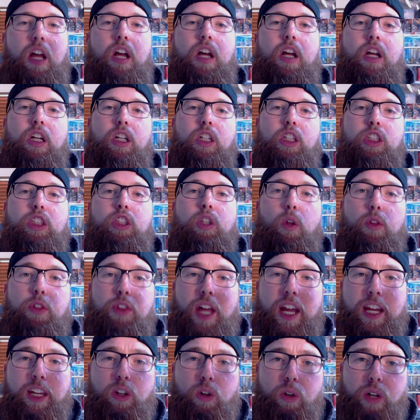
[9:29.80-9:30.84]
So
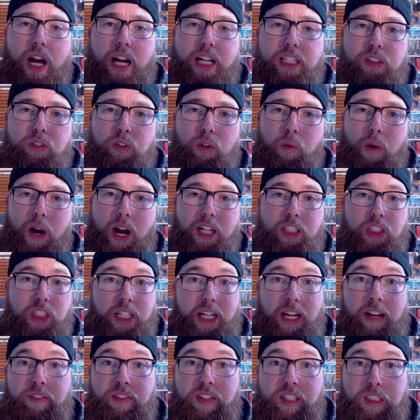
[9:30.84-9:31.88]
thank you guys for watching.
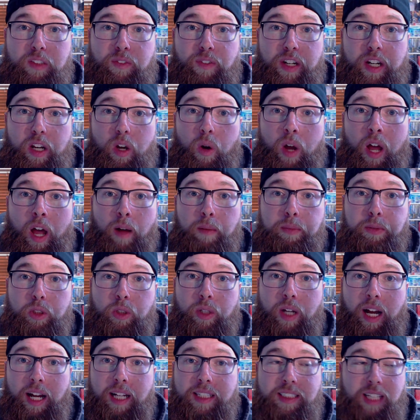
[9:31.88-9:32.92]
If this video helped you
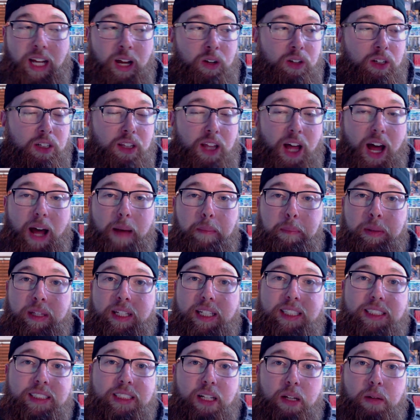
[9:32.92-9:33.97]
guys out a lot,
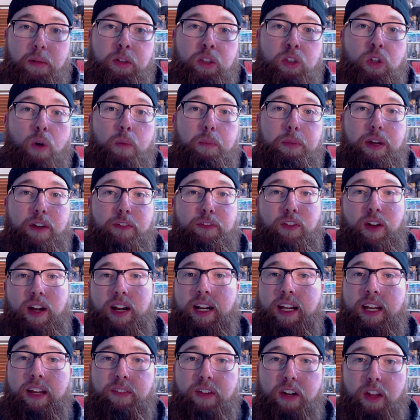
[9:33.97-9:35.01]
please don't be afraid to
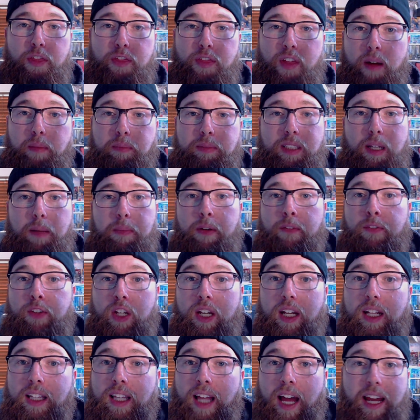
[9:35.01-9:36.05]
give it a thumbs up. If you
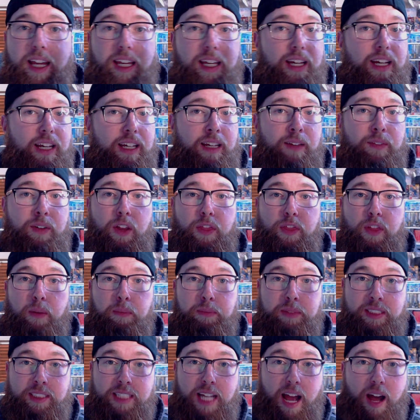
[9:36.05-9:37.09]
didn't like it, give it a
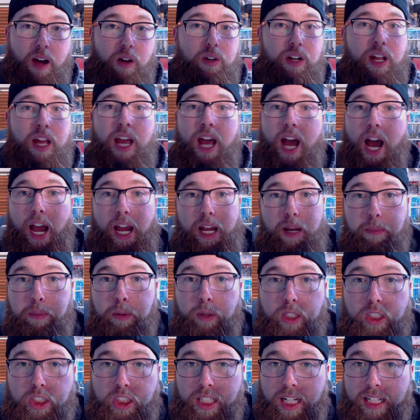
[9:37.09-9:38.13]
thumbs down. I
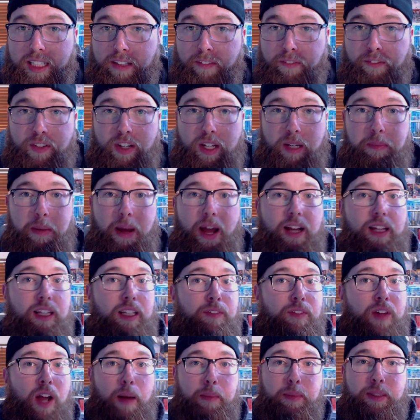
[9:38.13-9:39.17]
appreciate the feedback. Leave
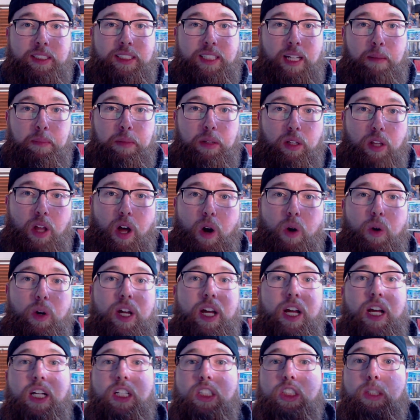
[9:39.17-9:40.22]
comments down below.
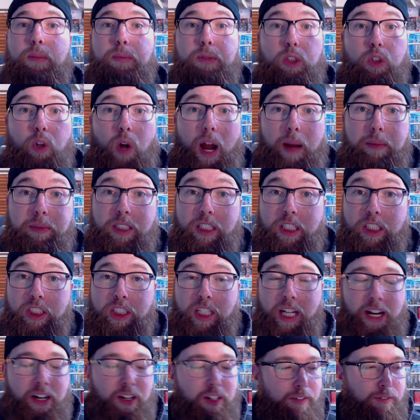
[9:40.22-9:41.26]
Subscribe to the
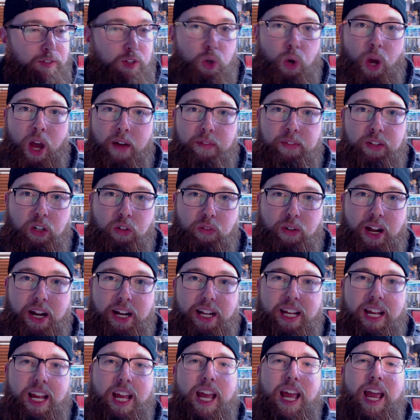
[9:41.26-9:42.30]
channel if you haven't already.
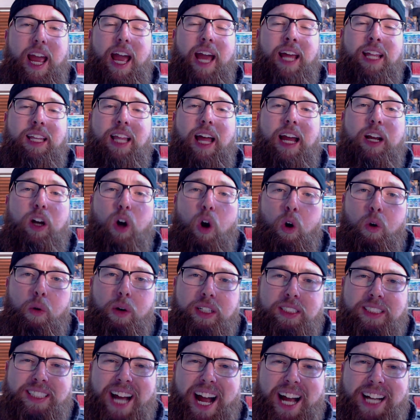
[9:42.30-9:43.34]
And like
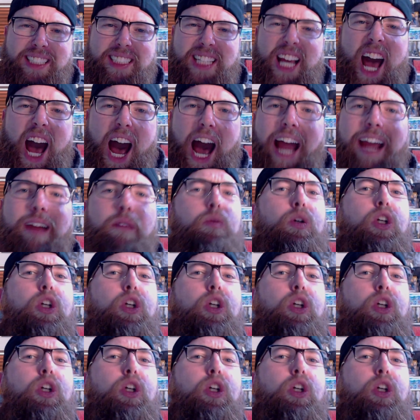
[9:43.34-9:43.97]
always, guys, I will